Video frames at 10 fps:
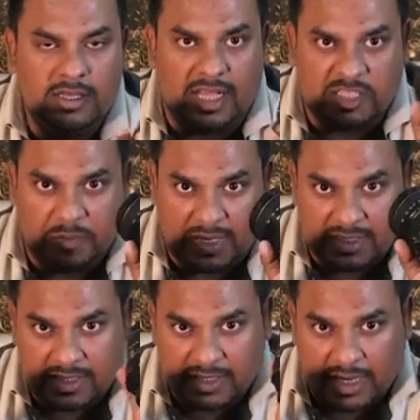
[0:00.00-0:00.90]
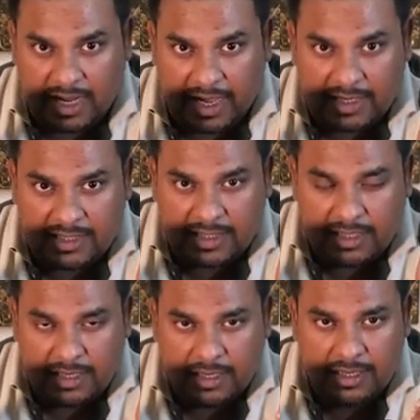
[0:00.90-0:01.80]
That's my
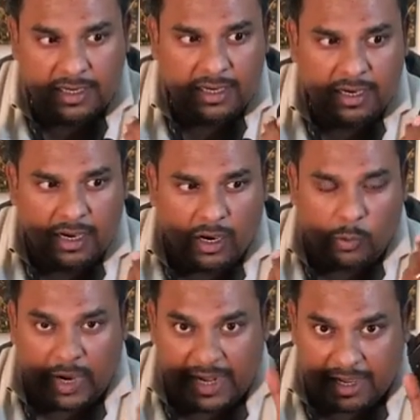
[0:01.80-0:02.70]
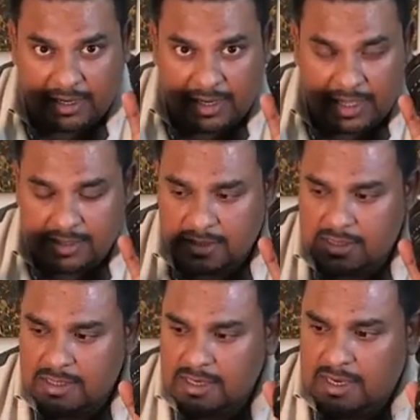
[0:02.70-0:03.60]
1680 wide angle
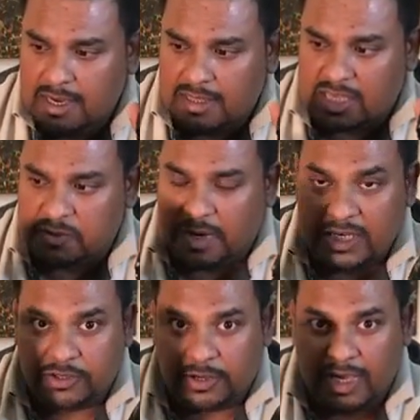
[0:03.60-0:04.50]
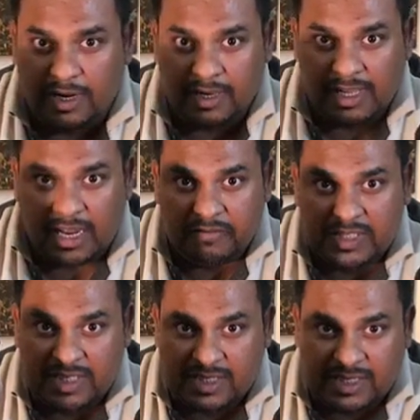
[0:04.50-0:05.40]
lens. That's my Tokina
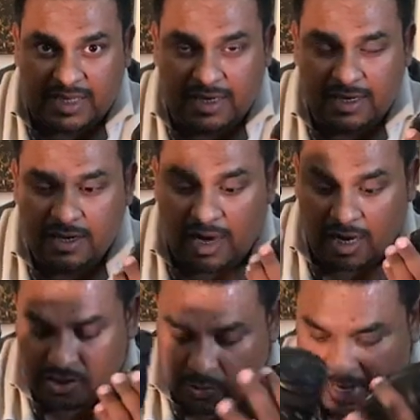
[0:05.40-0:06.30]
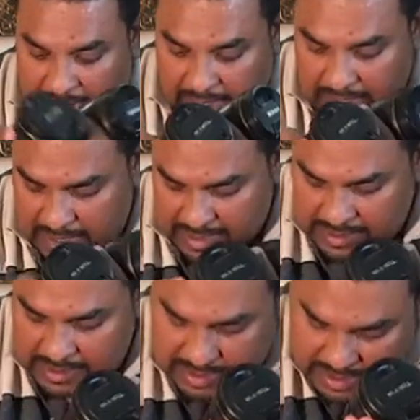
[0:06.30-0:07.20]
1116 ultra wide angle
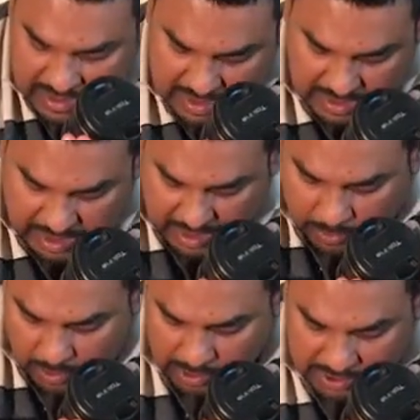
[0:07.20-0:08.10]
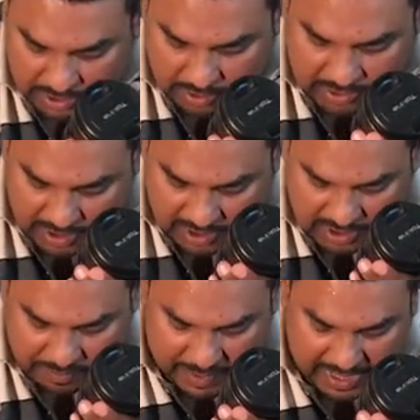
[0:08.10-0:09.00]
lens. What also goes into
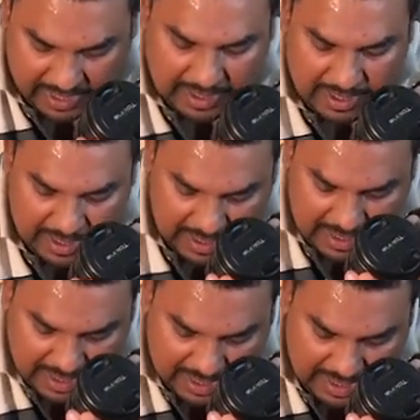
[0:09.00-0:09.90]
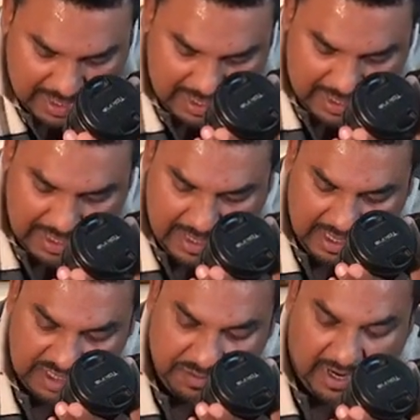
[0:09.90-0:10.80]
this bag
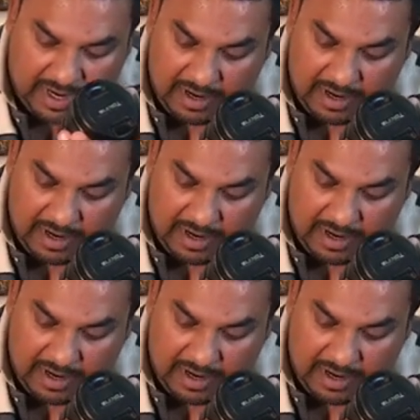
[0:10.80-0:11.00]
is my